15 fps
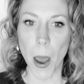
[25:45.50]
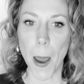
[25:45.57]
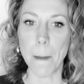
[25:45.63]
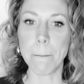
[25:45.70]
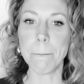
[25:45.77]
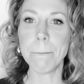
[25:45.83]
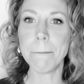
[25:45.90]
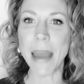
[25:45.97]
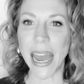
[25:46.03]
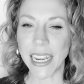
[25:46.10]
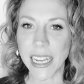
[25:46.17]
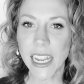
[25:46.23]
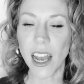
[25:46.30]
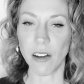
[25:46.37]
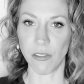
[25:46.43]

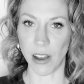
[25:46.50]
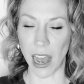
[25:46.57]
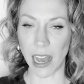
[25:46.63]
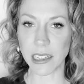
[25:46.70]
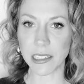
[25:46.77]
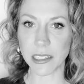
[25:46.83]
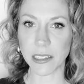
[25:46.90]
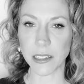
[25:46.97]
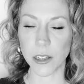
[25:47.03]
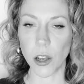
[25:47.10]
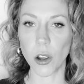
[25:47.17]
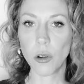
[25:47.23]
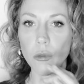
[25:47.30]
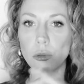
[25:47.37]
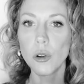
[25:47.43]
Many of us
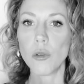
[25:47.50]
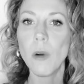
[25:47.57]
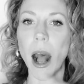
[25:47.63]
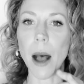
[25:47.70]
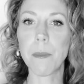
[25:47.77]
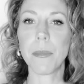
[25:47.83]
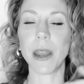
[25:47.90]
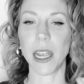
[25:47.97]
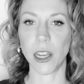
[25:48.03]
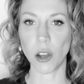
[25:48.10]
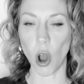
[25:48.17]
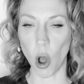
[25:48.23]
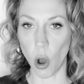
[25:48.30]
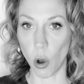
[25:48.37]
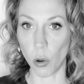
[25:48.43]
grew up in
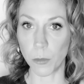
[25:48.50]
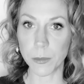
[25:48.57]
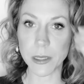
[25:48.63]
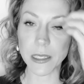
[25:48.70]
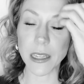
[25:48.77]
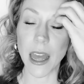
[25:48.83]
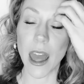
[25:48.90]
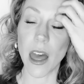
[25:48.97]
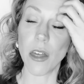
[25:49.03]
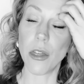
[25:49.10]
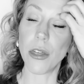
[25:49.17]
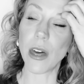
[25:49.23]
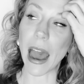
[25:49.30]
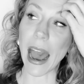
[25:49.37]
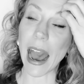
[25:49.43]
homes
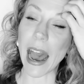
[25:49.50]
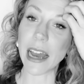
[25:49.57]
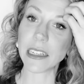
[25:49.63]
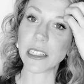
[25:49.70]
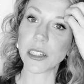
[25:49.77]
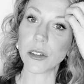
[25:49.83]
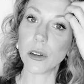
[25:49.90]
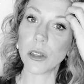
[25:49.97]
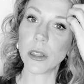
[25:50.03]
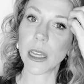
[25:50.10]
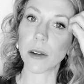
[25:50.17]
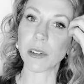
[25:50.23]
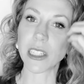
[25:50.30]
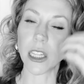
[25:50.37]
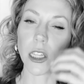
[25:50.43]
that
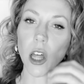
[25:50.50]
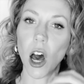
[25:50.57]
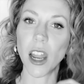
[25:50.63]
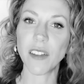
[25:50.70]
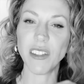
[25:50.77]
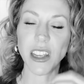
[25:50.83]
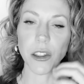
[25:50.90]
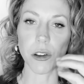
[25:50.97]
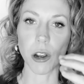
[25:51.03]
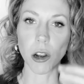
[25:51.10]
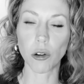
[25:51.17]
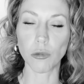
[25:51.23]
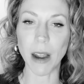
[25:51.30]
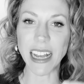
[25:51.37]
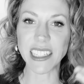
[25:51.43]
there was a lot of either
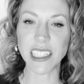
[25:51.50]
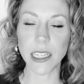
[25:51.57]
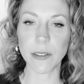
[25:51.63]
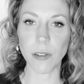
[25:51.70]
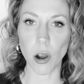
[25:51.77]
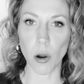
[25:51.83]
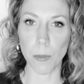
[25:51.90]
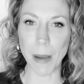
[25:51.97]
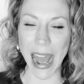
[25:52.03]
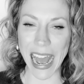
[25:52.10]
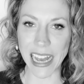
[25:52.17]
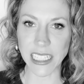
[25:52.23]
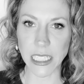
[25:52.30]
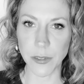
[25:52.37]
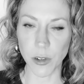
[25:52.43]
aggressive or
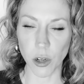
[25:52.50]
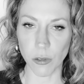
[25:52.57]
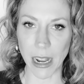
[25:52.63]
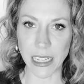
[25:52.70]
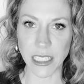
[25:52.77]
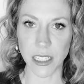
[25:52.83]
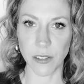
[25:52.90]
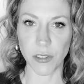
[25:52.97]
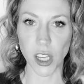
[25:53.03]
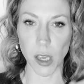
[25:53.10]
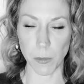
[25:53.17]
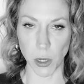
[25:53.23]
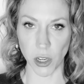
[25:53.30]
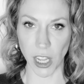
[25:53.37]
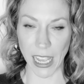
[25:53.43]
passive aggressive
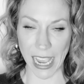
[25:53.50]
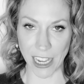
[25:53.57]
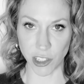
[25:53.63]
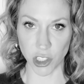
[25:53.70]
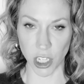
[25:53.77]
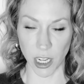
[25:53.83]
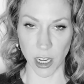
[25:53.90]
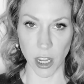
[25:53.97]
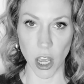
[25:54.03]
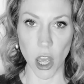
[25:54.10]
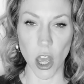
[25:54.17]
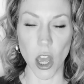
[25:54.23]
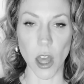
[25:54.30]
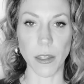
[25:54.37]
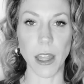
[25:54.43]
communication.
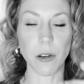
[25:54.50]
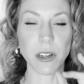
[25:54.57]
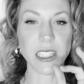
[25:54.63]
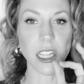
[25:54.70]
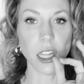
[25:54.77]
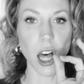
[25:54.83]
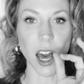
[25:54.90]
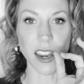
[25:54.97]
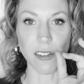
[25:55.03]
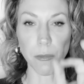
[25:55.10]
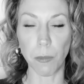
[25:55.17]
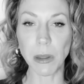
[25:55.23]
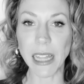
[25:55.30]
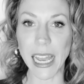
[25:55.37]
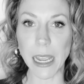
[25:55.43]
There was a lot
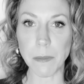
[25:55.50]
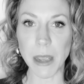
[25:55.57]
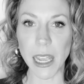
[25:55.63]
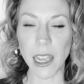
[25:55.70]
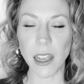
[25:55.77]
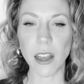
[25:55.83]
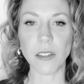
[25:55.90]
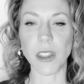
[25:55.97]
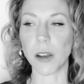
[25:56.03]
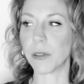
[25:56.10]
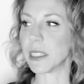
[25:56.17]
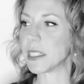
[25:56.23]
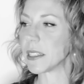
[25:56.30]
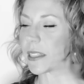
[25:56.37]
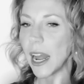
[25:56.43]
of blaming, there
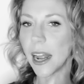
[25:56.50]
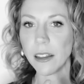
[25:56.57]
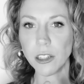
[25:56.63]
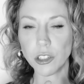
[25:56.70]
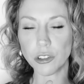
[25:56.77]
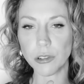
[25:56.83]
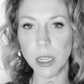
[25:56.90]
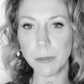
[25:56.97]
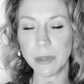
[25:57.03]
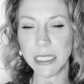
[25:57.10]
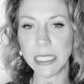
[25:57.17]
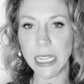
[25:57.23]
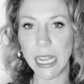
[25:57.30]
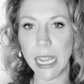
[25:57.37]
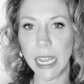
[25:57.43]
was silent
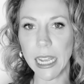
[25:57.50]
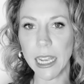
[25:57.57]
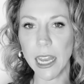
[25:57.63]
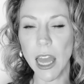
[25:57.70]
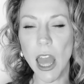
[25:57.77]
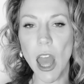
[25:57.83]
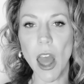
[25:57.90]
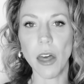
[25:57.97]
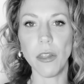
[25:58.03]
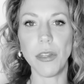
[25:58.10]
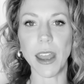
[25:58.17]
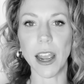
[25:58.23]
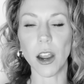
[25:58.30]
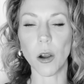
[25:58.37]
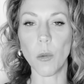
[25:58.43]
treatmenting,
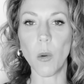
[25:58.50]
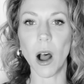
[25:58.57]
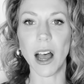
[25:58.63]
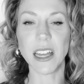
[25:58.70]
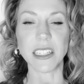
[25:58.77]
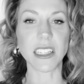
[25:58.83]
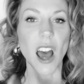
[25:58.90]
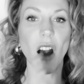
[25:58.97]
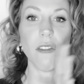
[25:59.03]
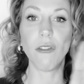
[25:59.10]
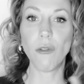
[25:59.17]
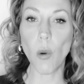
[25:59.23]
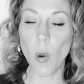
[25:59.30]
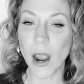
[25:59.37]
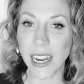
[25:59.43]
there was
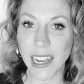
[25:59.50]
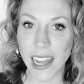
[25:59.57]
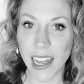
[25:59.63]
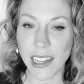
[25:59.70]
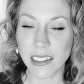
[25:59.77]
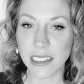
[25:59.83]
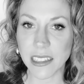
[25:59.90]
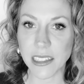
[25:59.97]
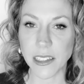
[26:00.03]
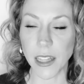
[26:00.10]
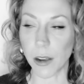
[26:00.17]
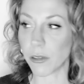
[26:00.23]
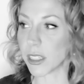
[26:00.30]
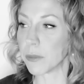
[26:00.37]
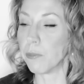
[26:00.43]
avoidance, there was